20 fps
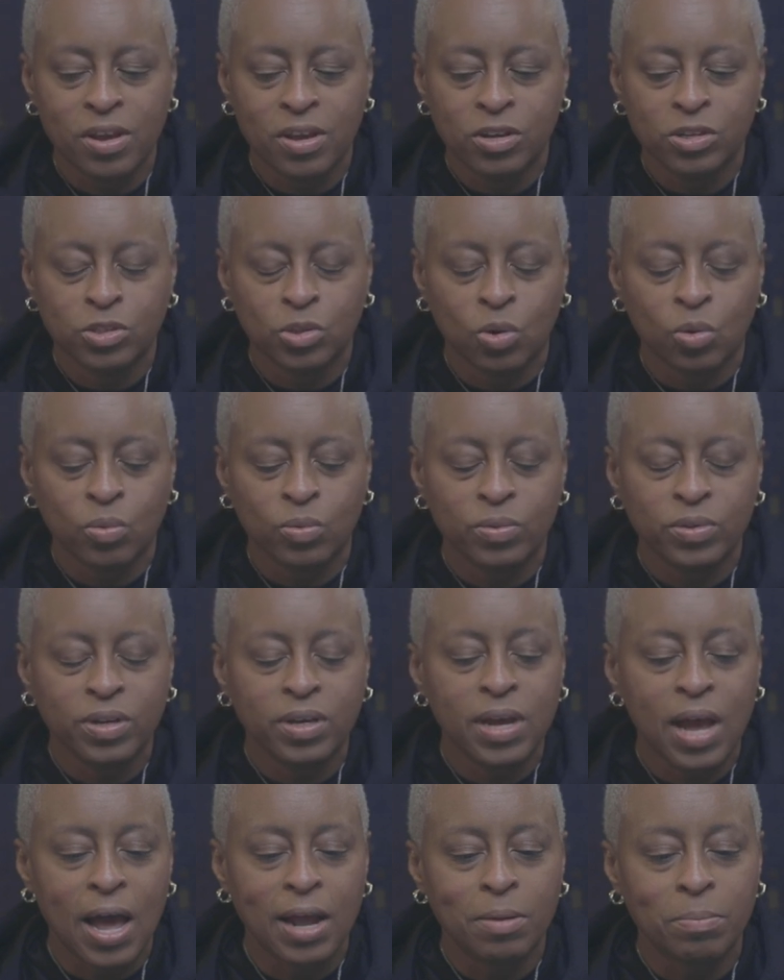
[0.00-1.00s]
So you
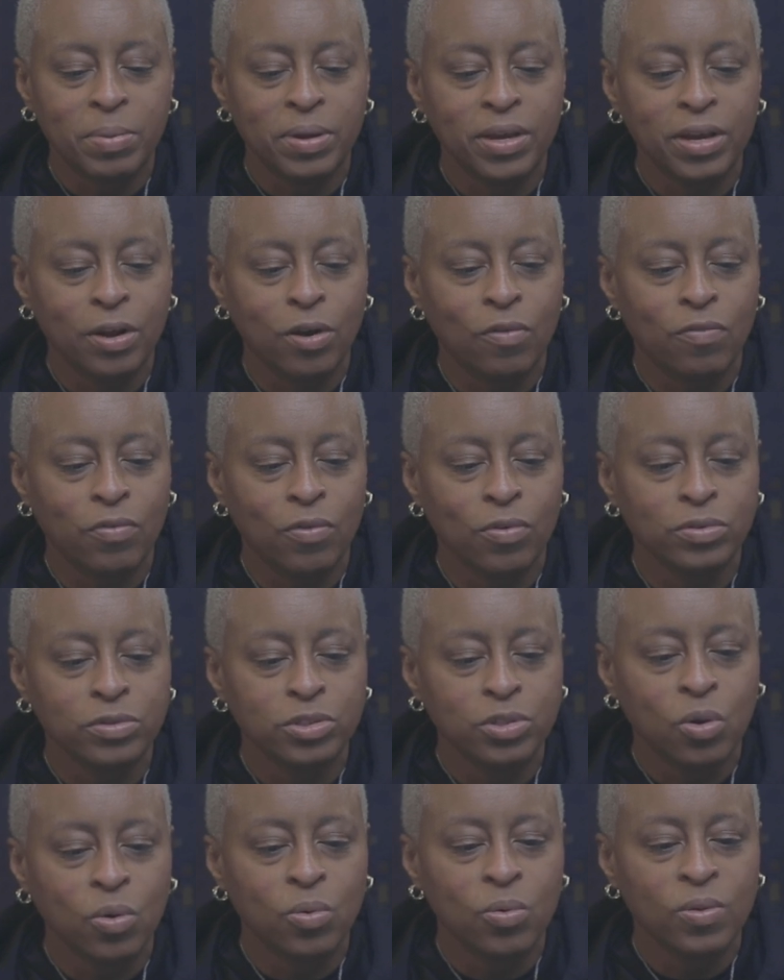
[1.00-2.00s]
got to be careful.
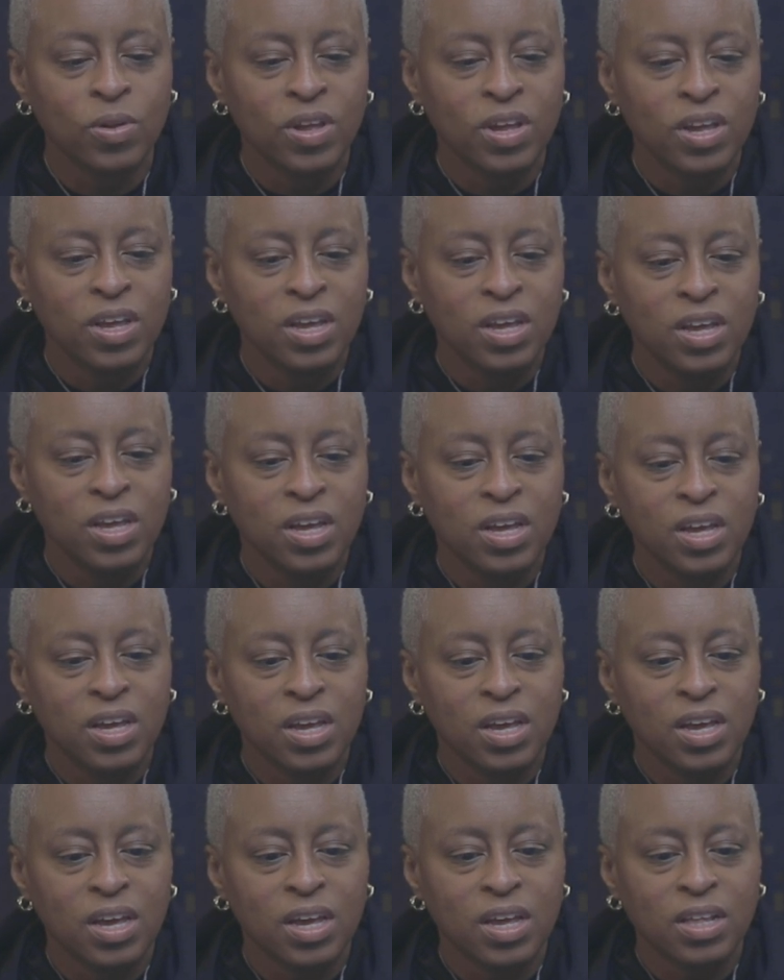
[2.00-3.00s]
So
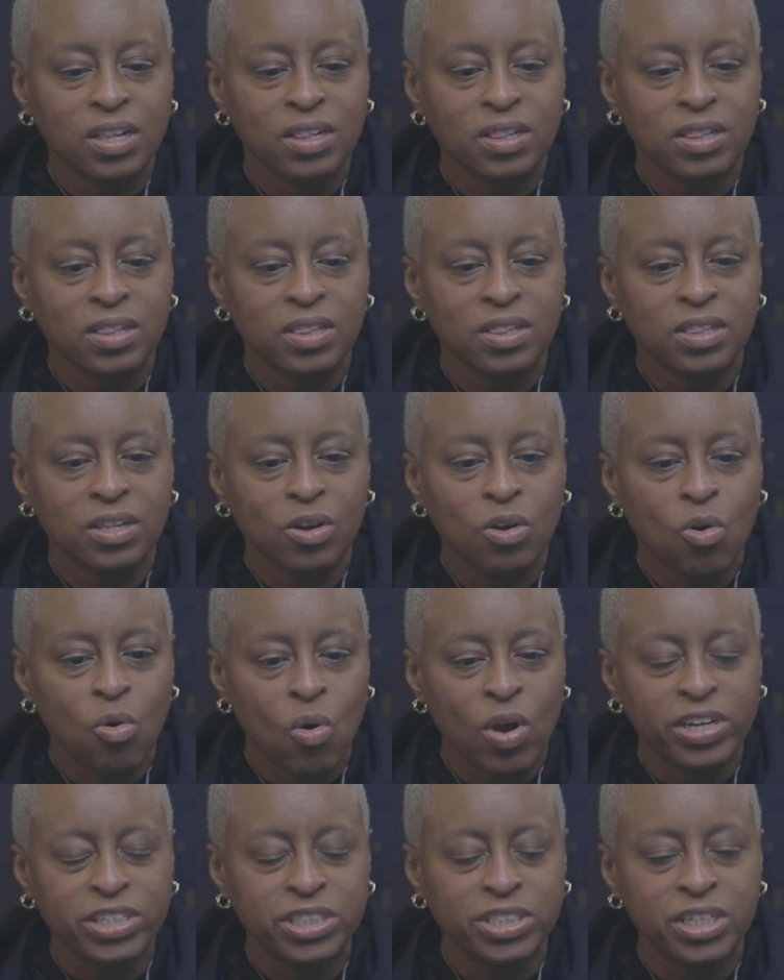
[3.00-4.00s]
the
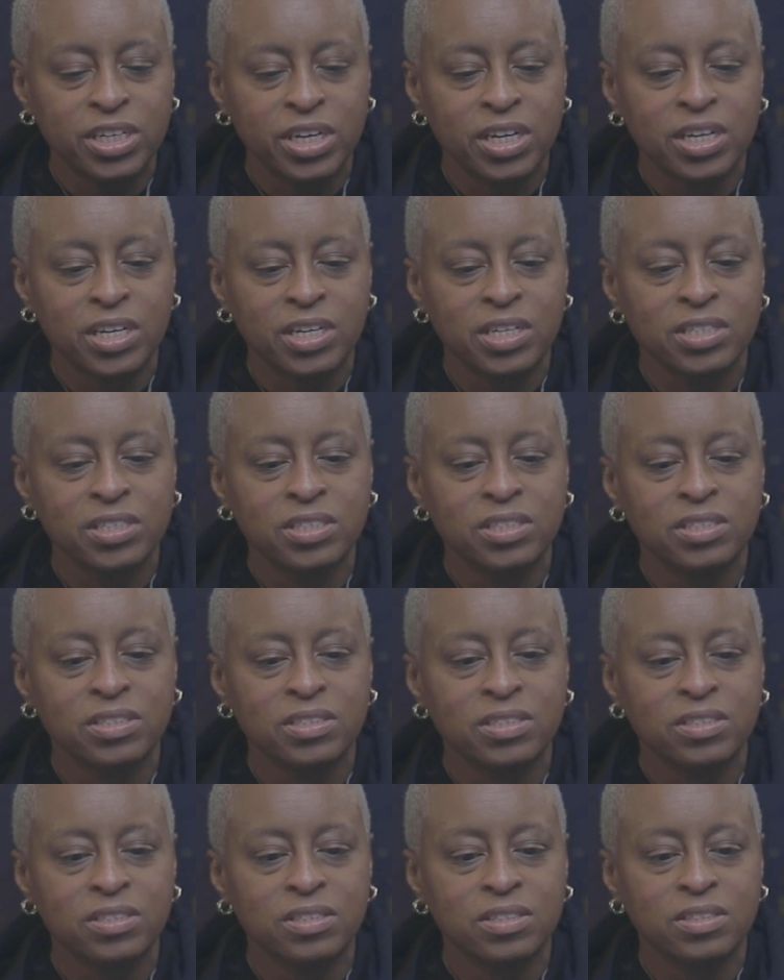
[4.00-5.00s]
question is,
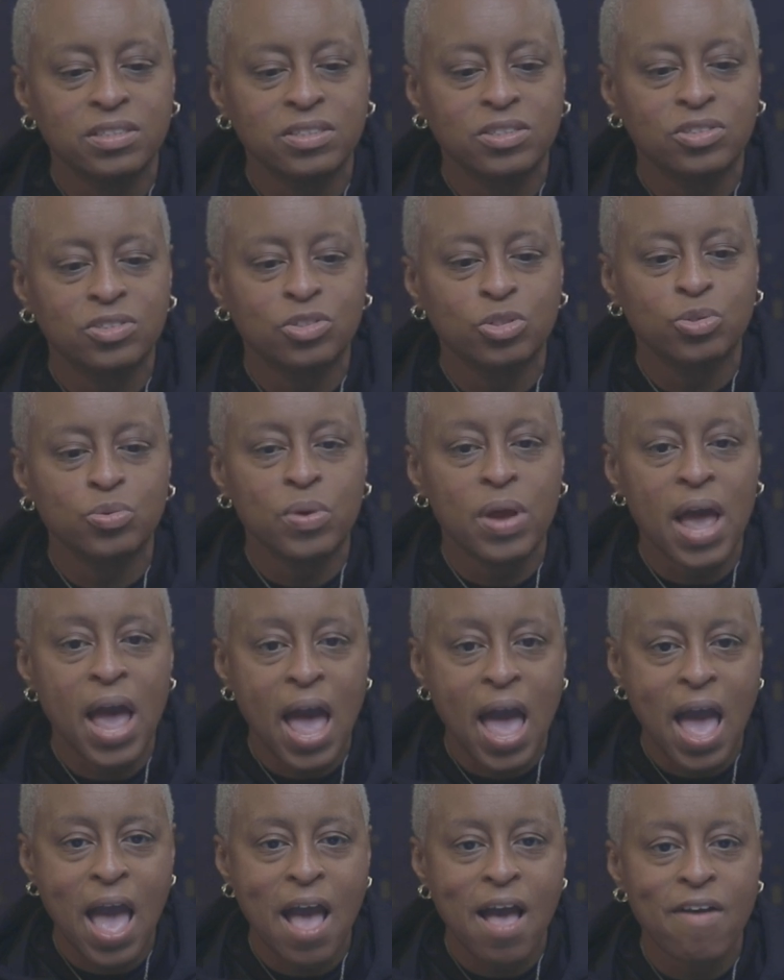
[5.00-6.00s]
do you
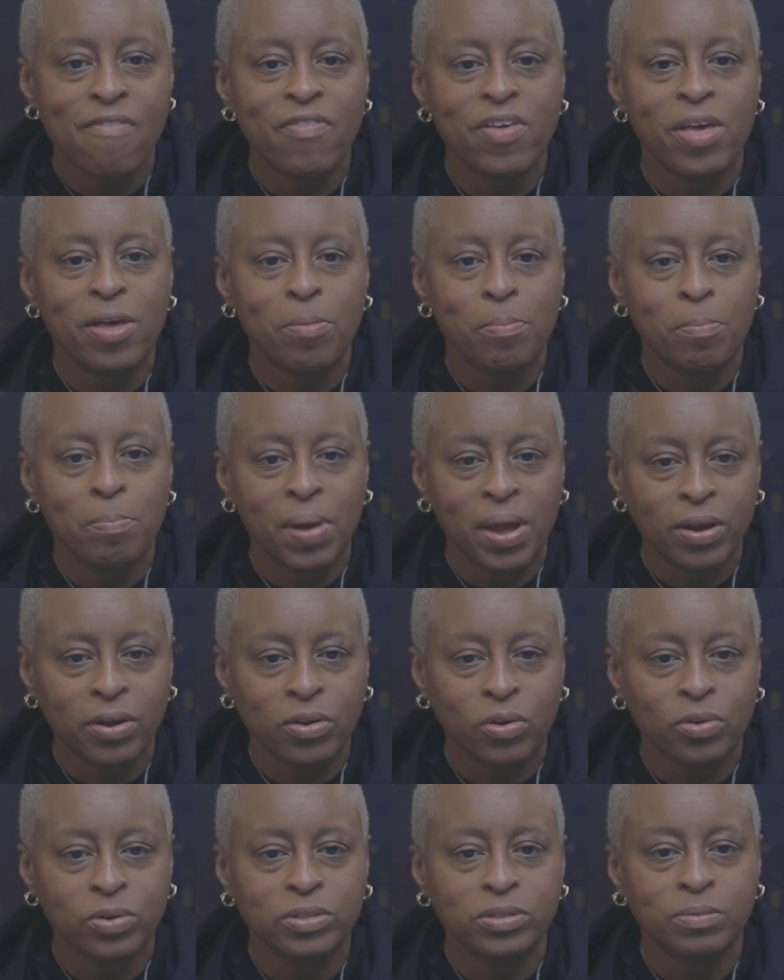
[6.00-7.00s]
have the
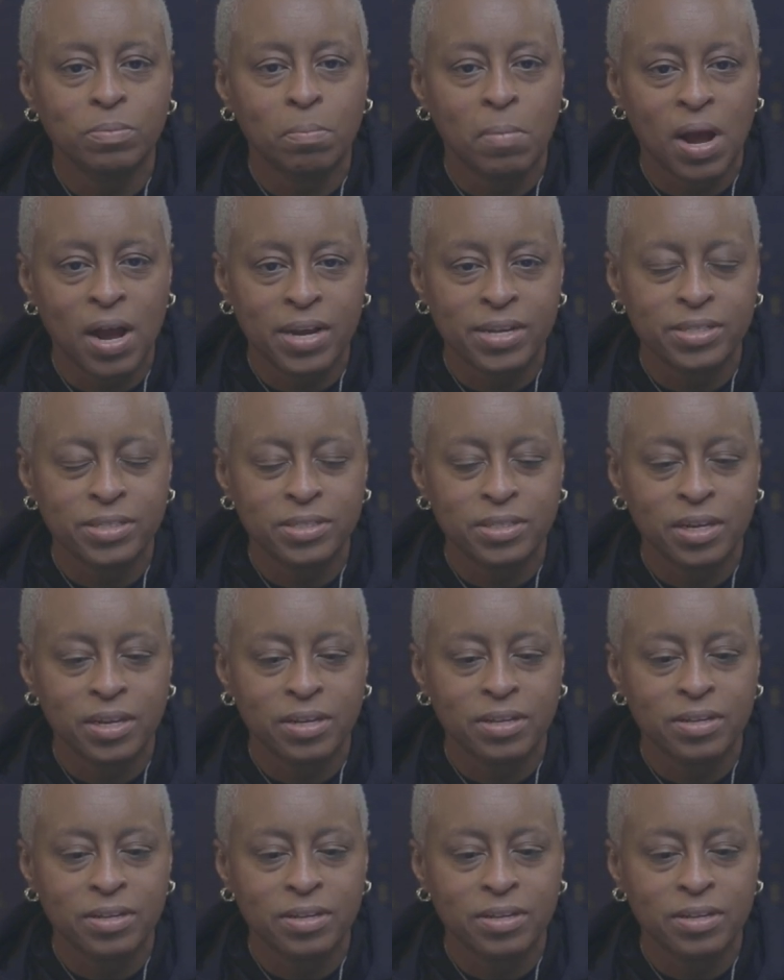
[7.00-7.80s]
banker's mindset?